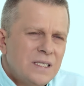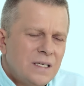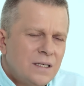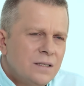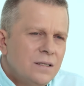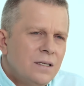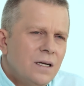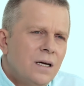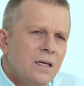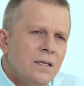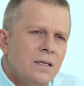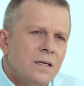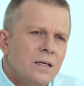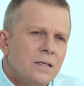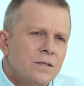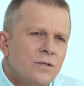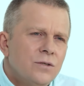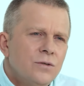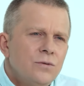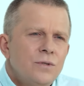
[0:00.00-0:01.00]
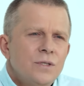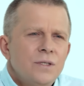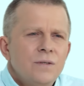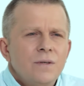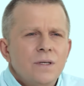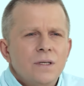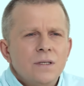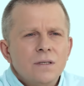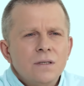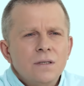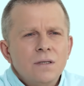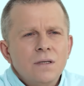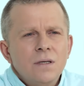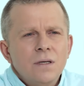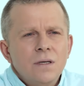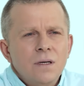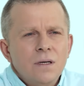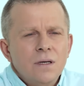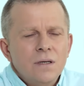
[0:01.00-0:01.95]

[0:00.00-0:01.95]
suffering, the absence